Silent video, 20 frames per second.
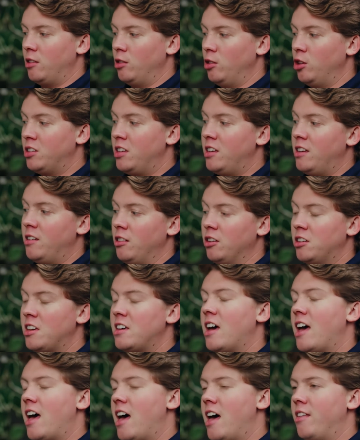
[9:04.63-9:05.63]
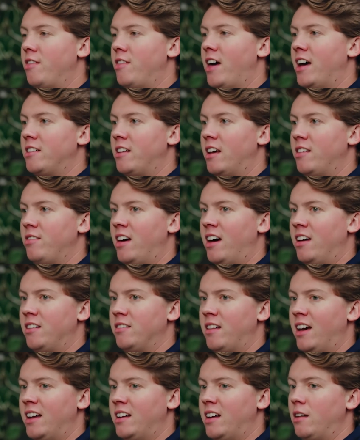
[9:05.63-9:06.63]
looking ahead,
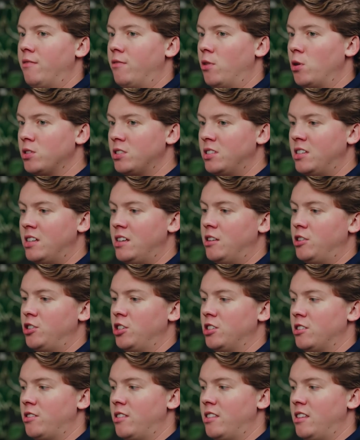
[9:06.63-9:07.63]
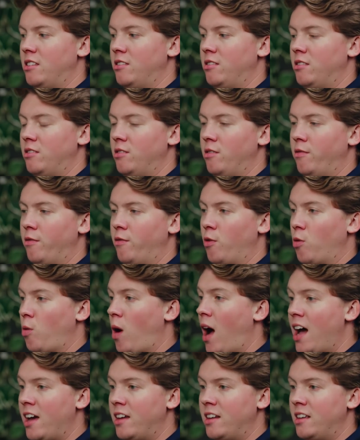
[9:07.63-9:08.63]
that diversity and just the
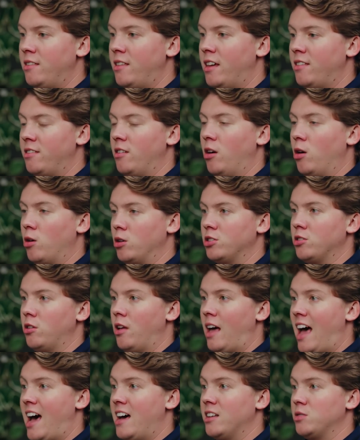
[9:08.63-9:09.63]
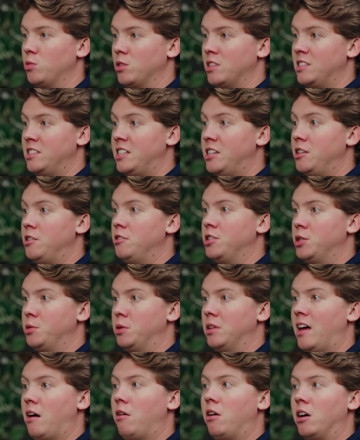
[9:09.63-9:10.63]
variety that the Arsenal has will continue
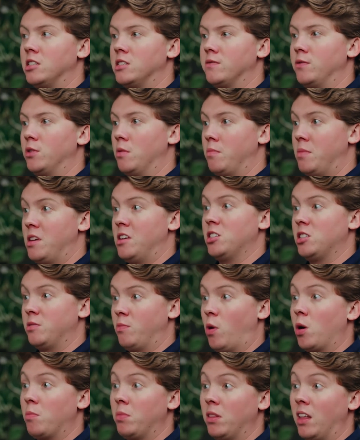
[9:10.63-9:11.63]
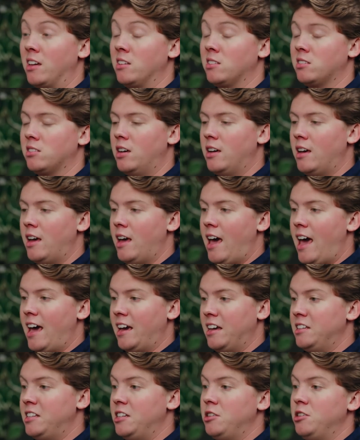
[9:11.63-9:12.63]
to allow Huntsville to be a smart place
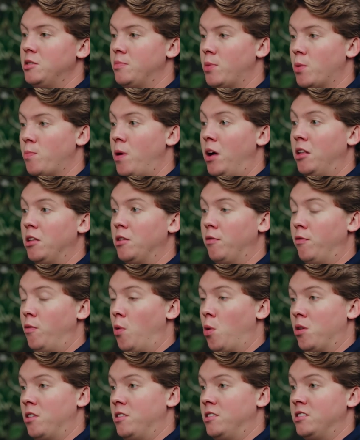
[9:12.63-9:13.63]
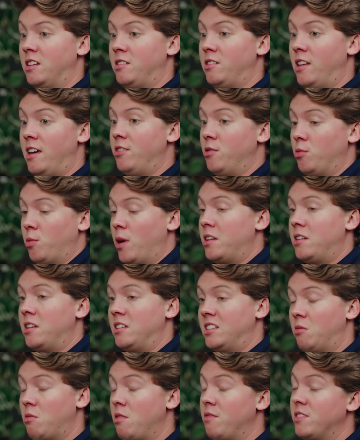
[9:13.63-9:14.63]
and continue to propel it forward in the
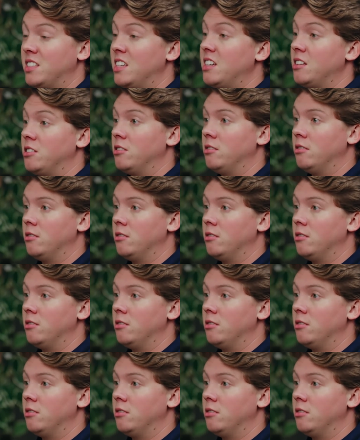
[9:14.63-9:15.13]
rankings that we've seen?